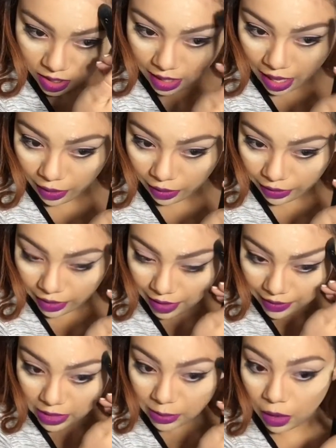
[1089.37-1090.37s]
Now, if you
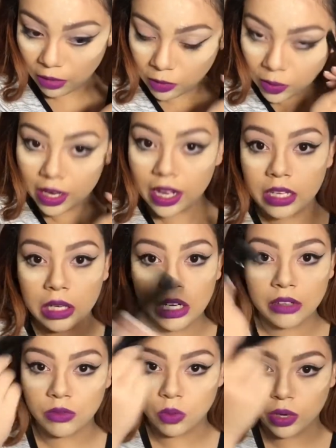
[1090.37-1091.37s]
have a small forehead, you
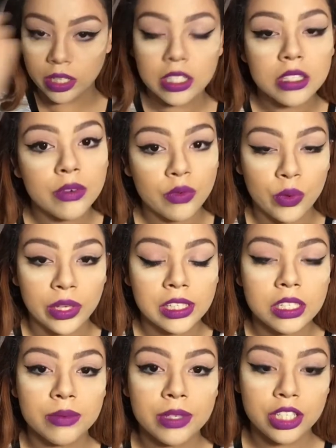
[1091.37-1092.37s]
can avoid
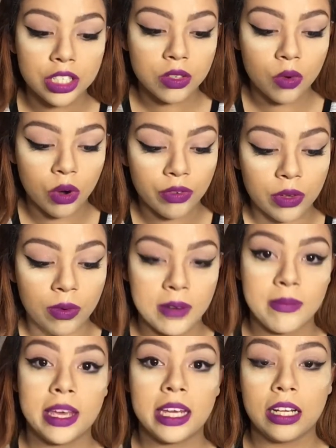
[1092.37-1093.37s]
this region, or if you want
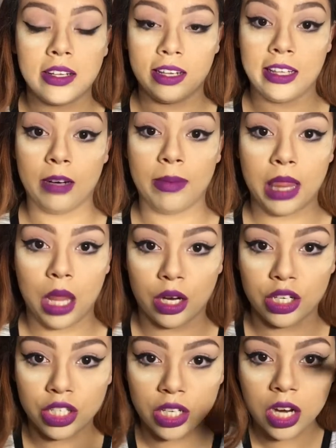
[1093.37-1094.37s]
to make it look a little bit
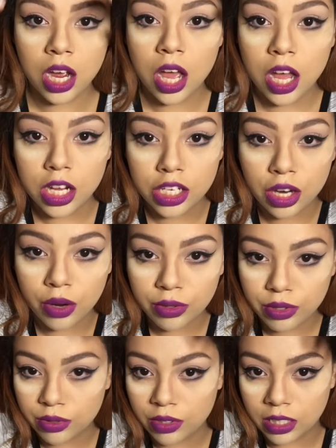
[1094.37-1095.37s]
larger,
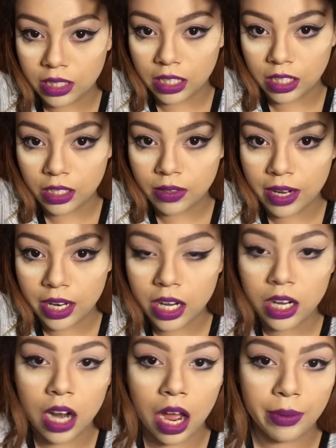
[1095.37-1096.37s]
don't do the center right
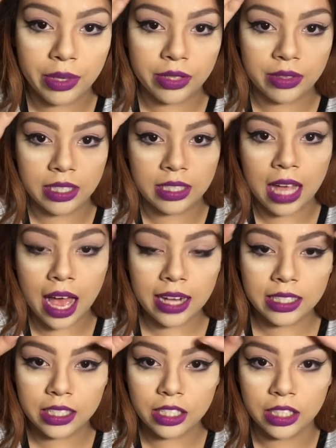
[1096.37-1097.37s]
here. I would do the
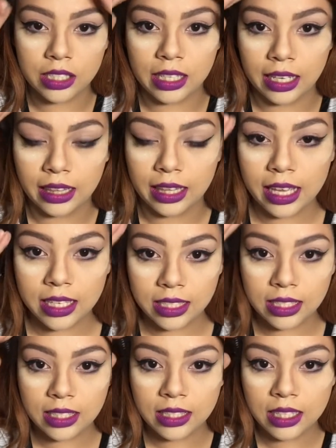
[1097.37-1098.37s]
sides, just like
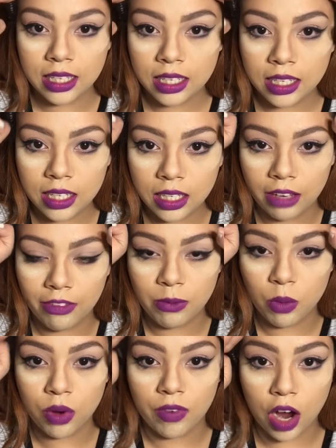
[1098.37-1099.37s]
this. Give you
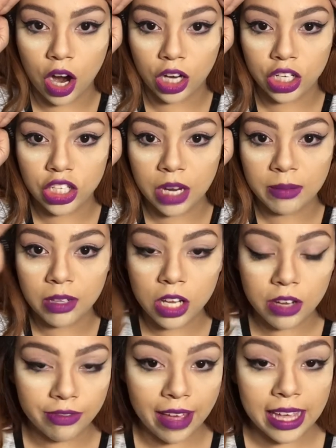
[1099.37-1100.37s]
more of a heart-shaped
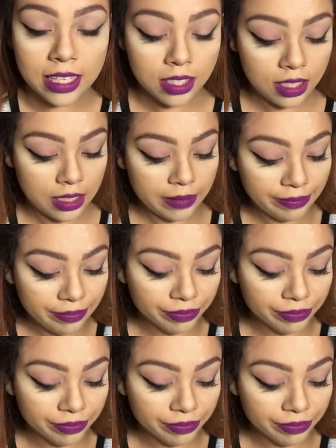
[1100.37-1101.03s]
look face.